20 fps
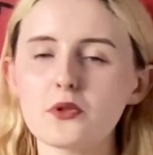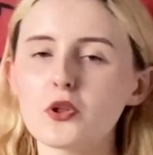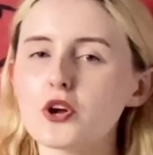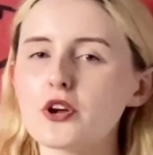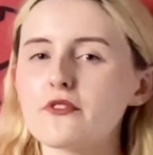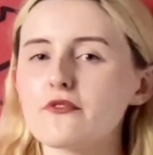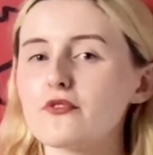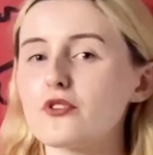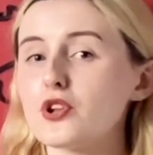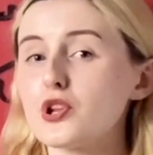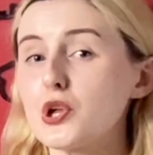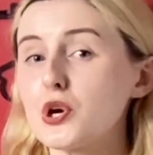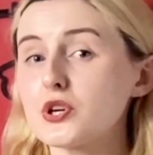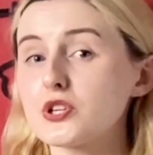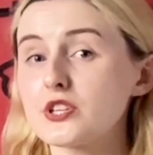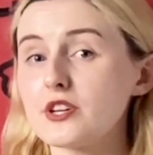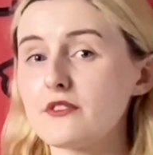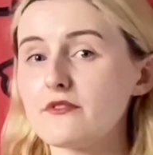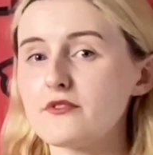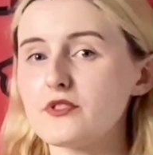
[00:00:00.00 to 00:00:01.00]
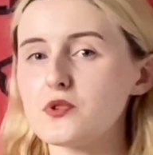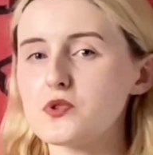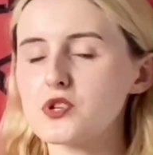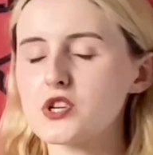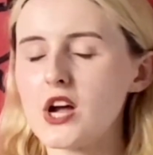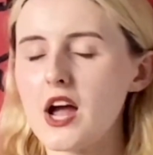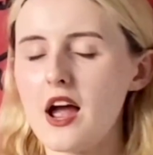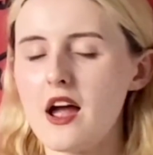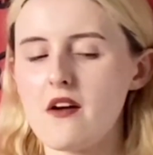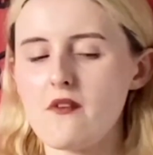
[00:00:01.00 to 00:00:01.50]
looking for a long-term
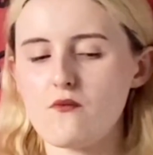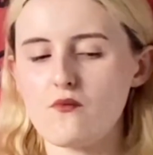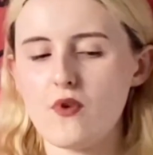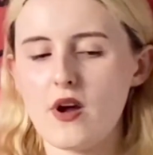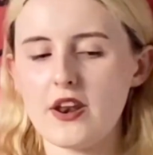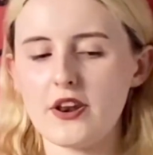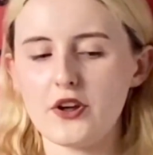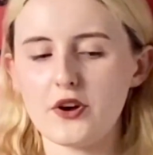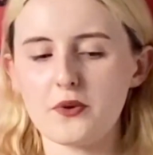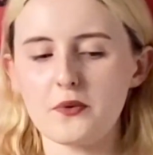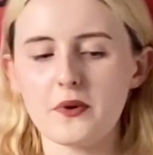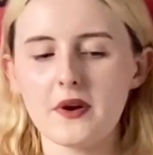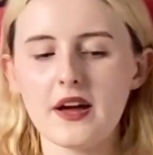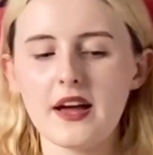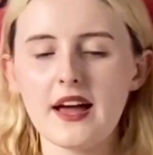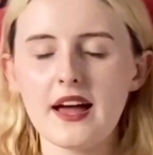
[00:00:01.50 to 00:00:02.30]
future at Renault.